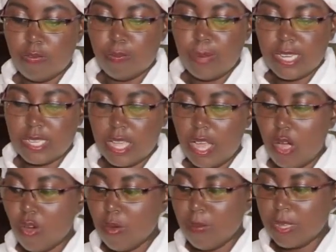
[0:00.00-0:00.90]

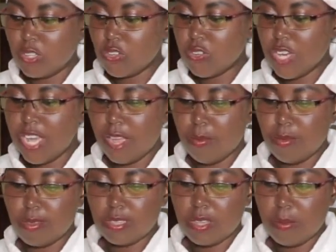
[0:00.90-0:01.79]
butter or margarine. I'm
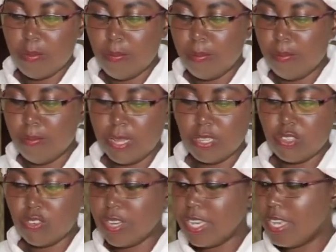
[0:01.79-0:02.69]
using
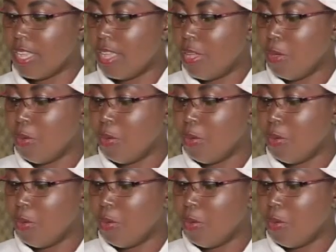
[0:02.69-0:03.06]
margarine.